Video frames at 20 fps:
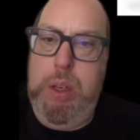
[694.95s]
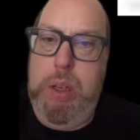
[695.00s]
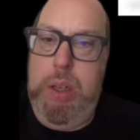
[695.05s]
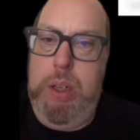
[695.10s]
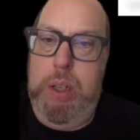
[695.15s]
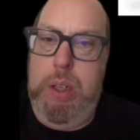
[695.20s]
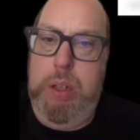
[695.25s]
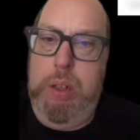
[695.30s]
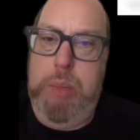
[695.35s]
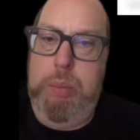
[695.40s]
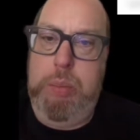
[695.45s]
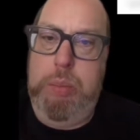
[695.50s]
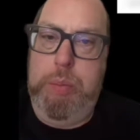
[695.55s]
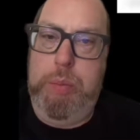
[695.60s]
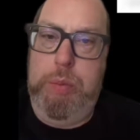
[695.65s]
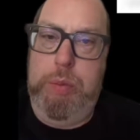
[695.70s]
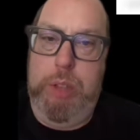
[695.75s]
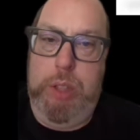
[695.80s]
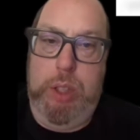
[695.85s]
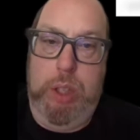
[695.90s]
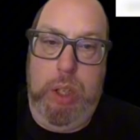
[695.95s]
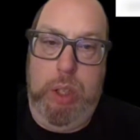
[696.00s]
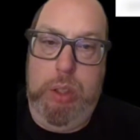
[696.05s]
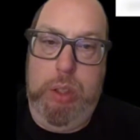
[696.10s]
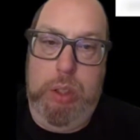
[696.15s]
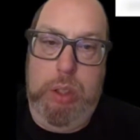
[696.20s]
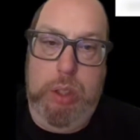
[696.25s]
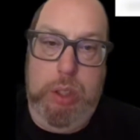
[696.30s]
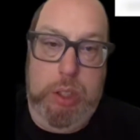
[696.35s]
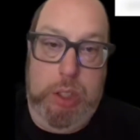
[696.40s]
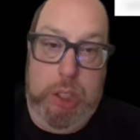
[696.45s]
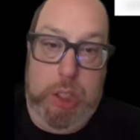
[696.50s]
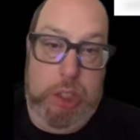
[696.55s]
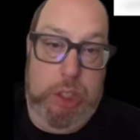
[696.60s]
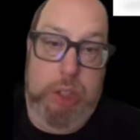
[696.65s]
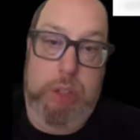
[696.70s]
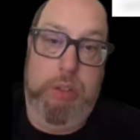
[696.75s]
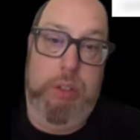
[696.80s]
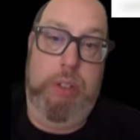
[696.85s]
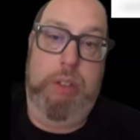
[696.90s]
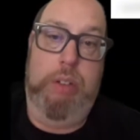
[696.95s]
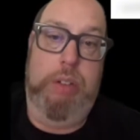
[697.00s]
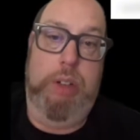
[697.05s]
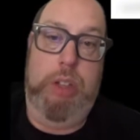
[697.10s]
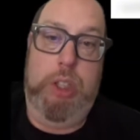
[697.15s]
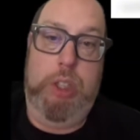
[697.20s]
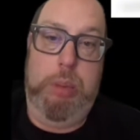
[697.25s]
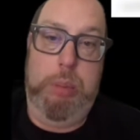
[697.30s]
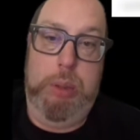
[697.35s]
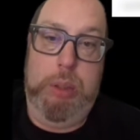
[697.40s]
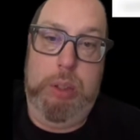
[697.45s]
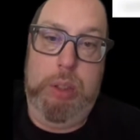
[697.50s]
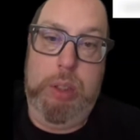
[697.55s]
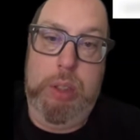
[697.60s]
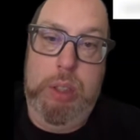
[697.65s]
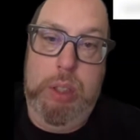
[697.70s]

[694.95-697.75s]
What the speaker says: The gun is actually very, very similar,